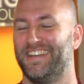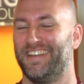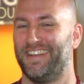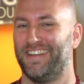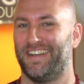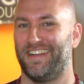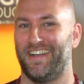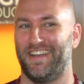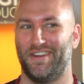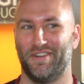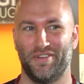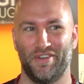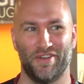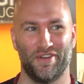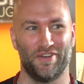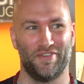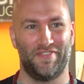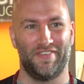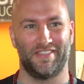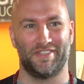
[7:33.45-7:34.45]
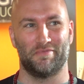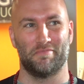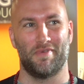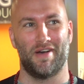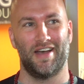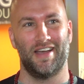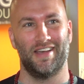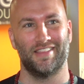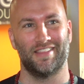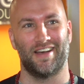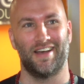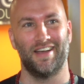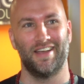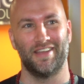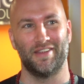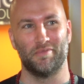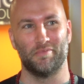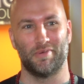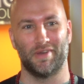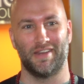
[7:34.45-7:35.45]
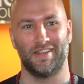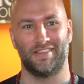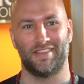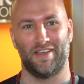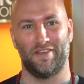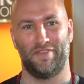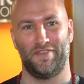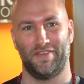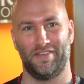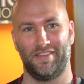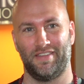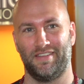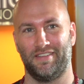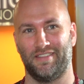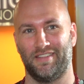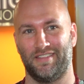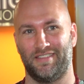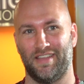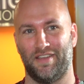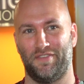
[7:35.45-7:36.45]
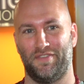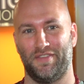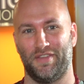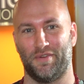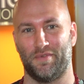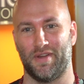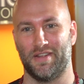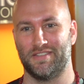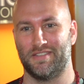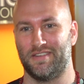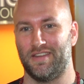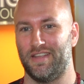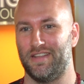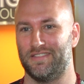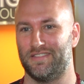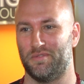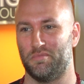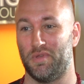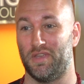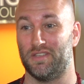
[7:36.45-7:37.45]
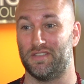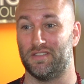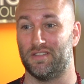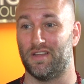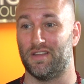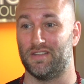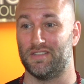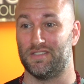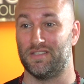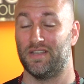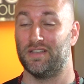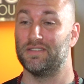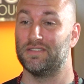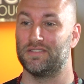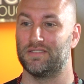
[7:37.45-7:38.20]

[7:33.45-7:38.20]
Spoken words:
I don't know if it's my line, but it definitely resonates and makes a lot of sense.